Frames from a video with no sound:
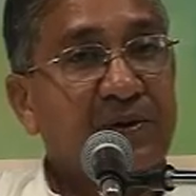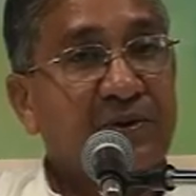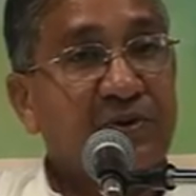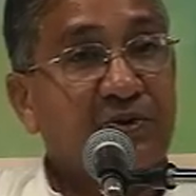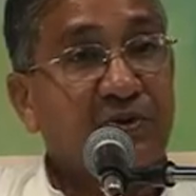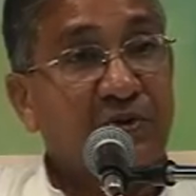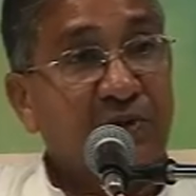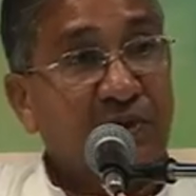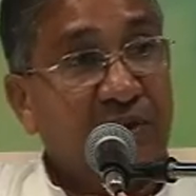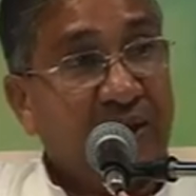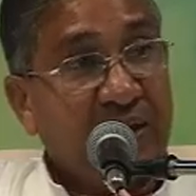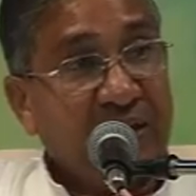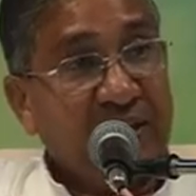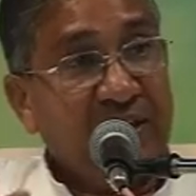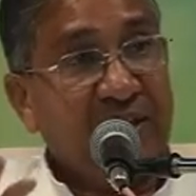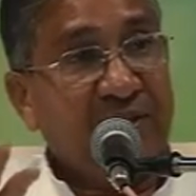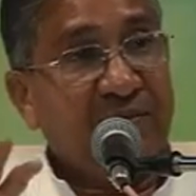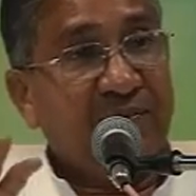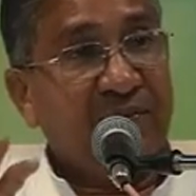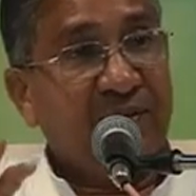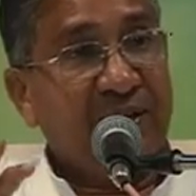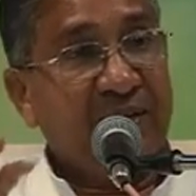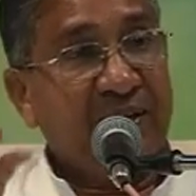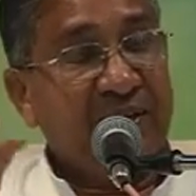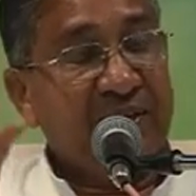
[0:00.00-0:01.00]
So,
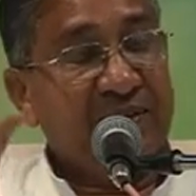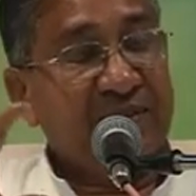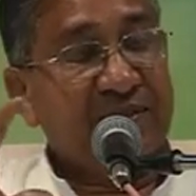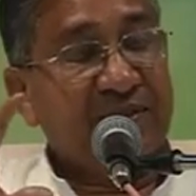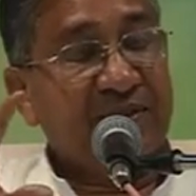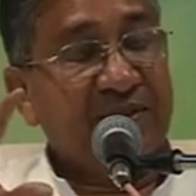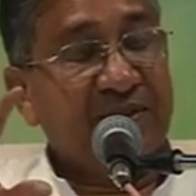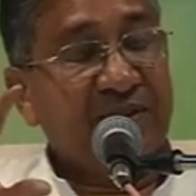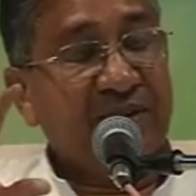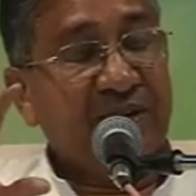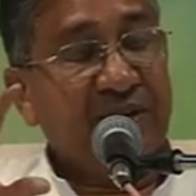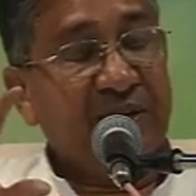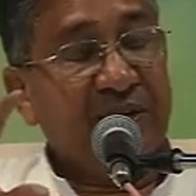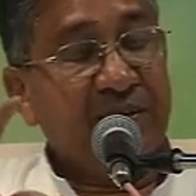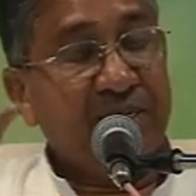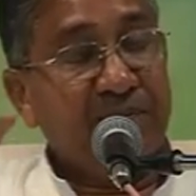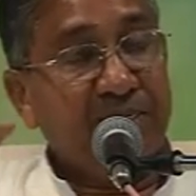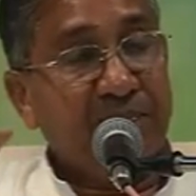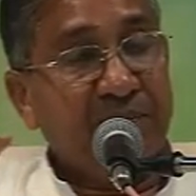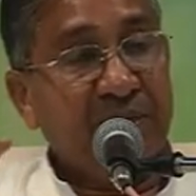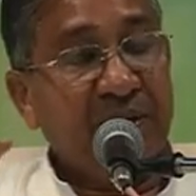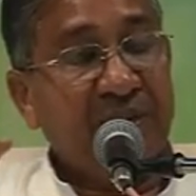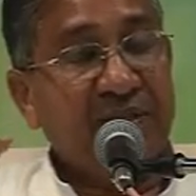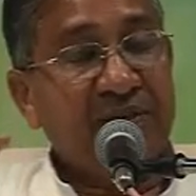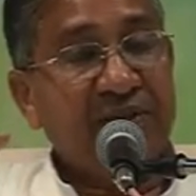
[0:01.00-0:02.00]
likewise, the
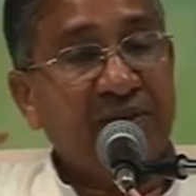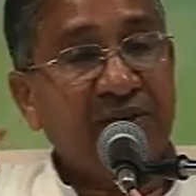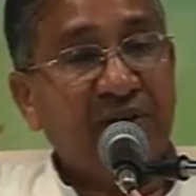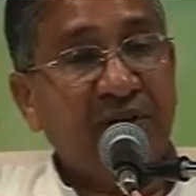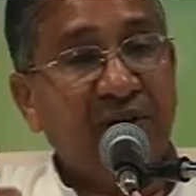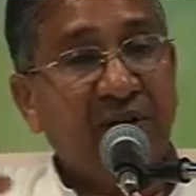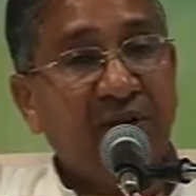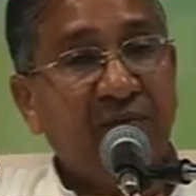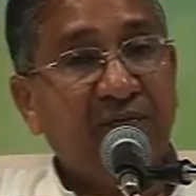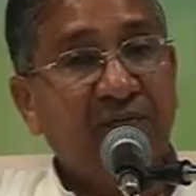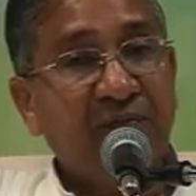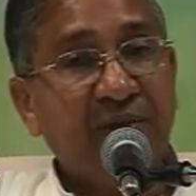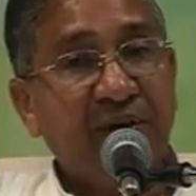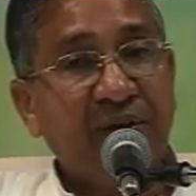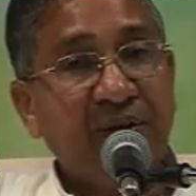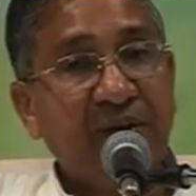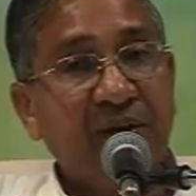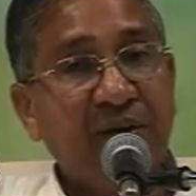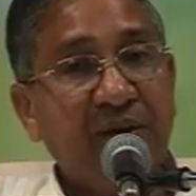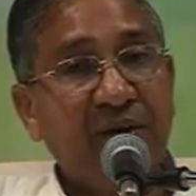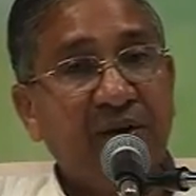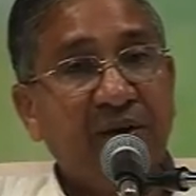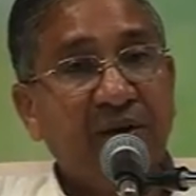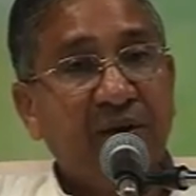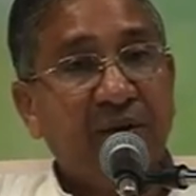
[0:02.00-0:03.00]
impression of
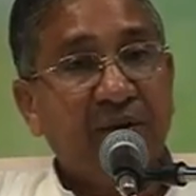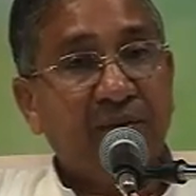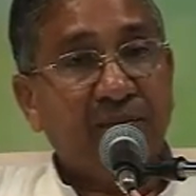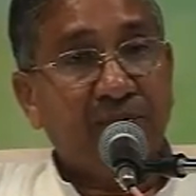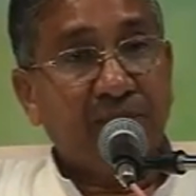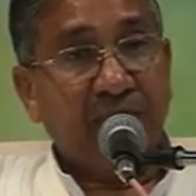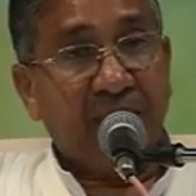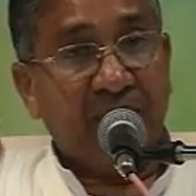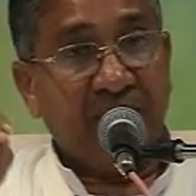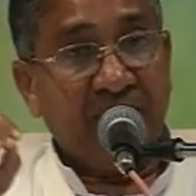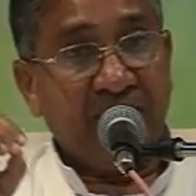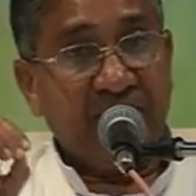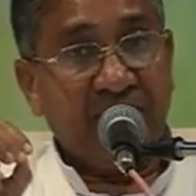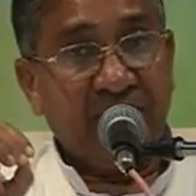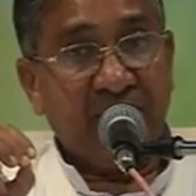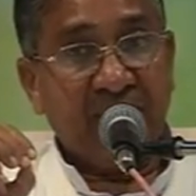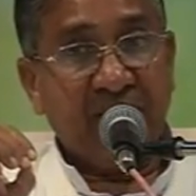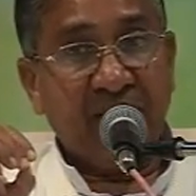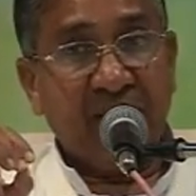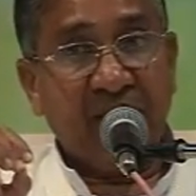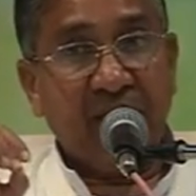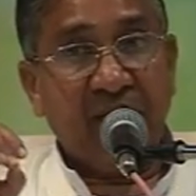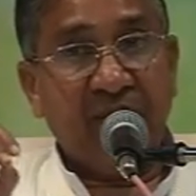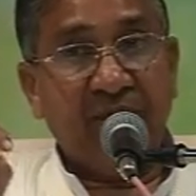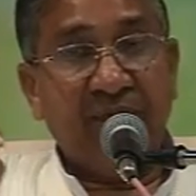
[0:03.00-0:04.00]
any
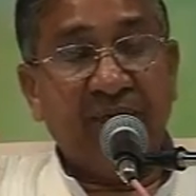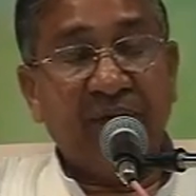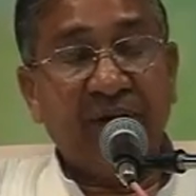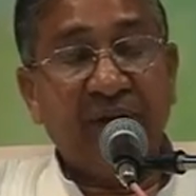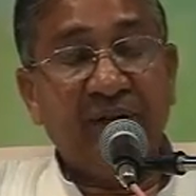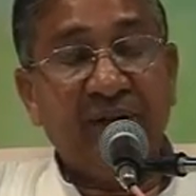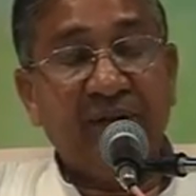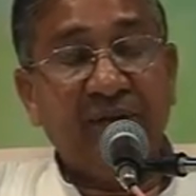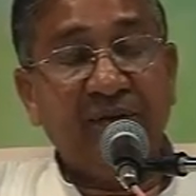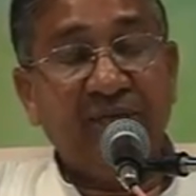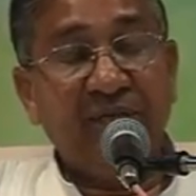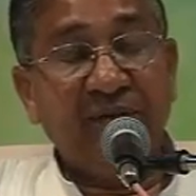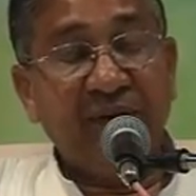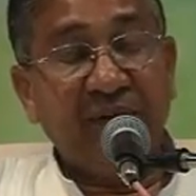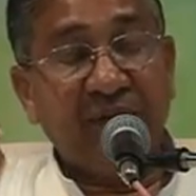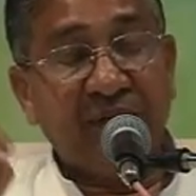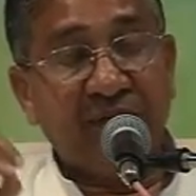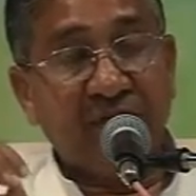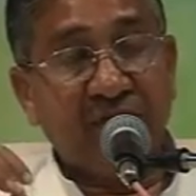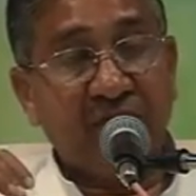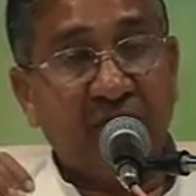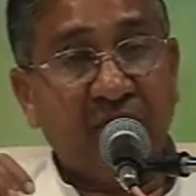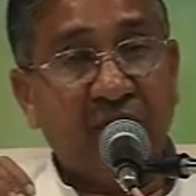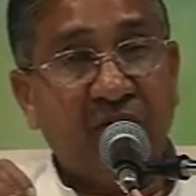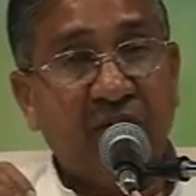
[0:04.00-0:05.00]
maya, of any weak
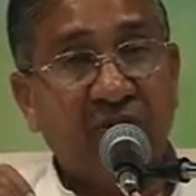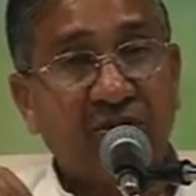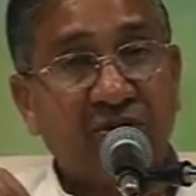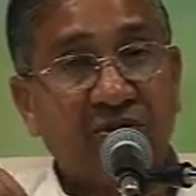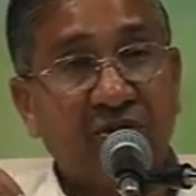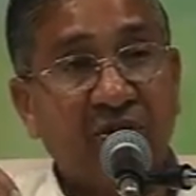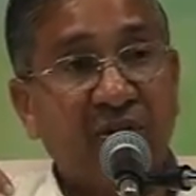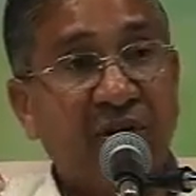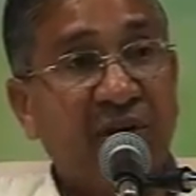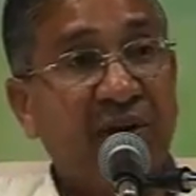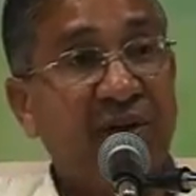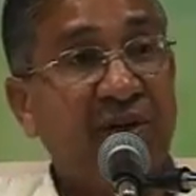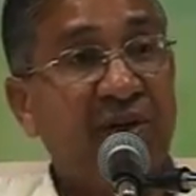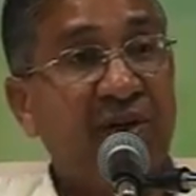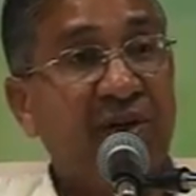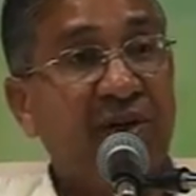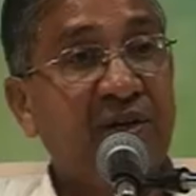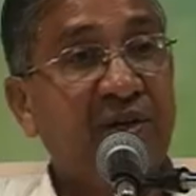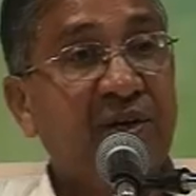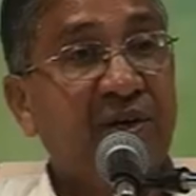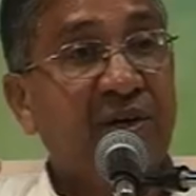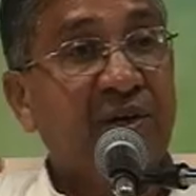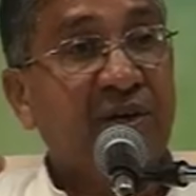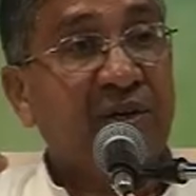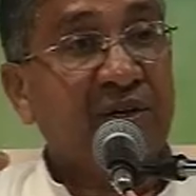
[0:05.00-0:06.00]
thoughts or
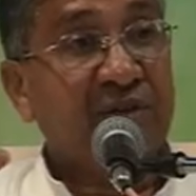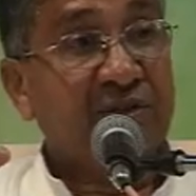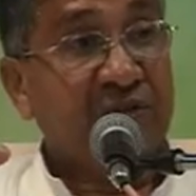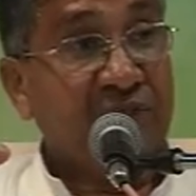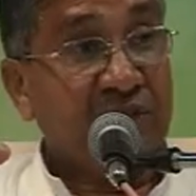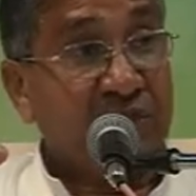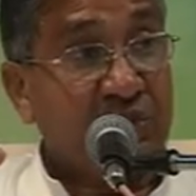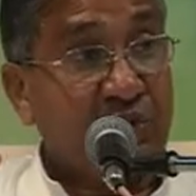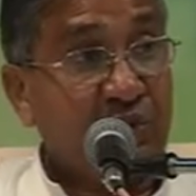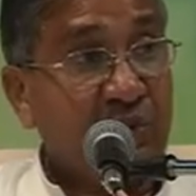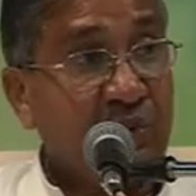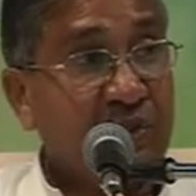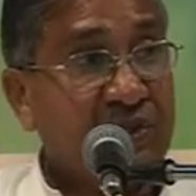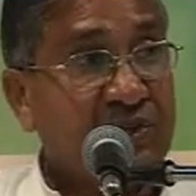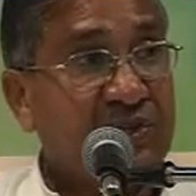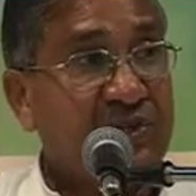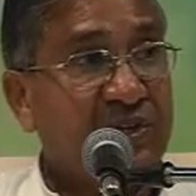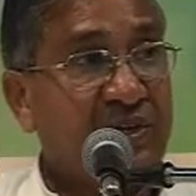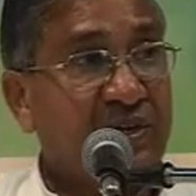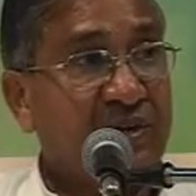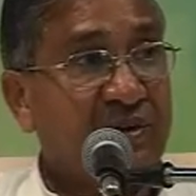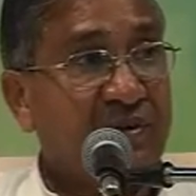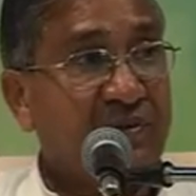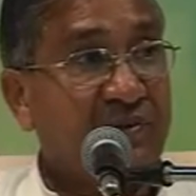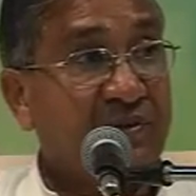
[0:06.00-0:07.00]
any
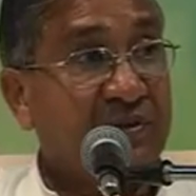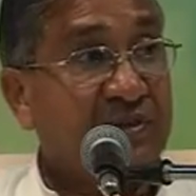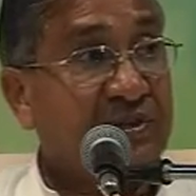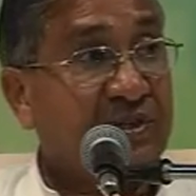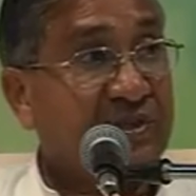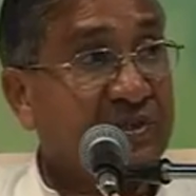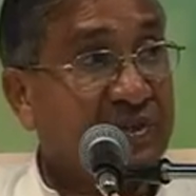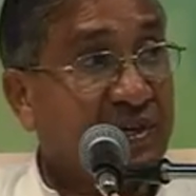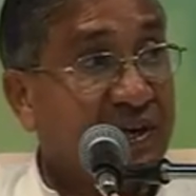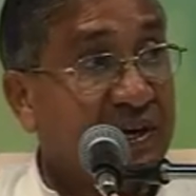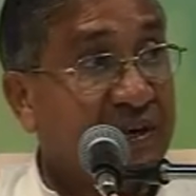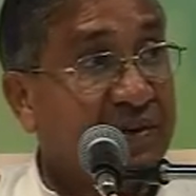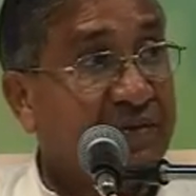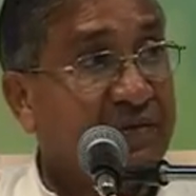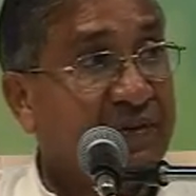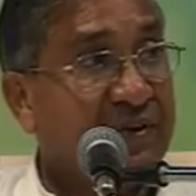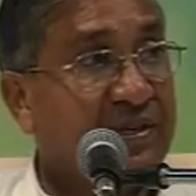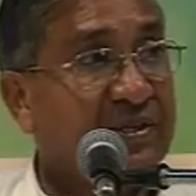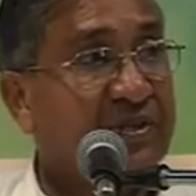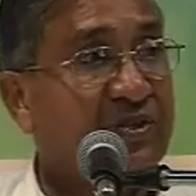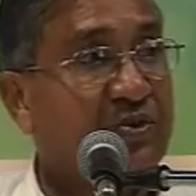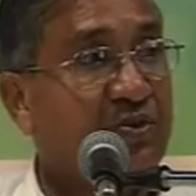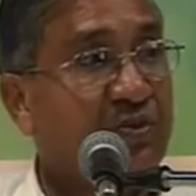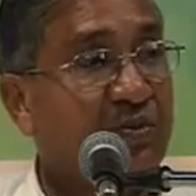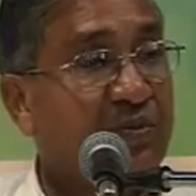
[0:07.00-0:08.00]
situation which is
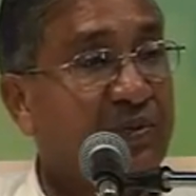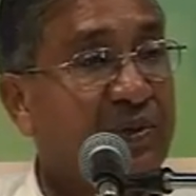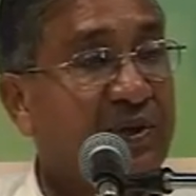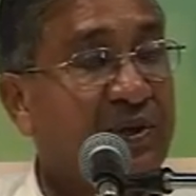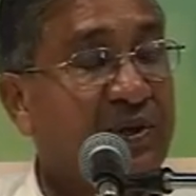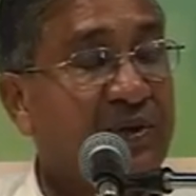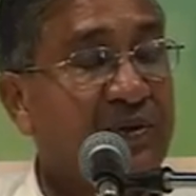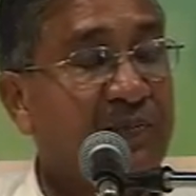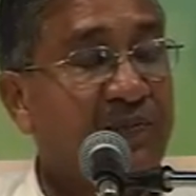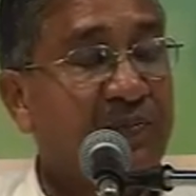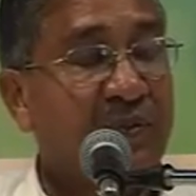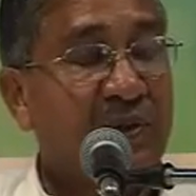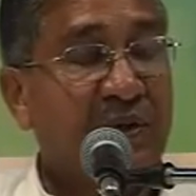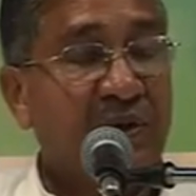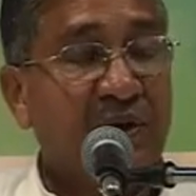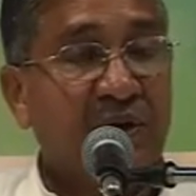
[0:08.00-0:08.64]
adverse to me,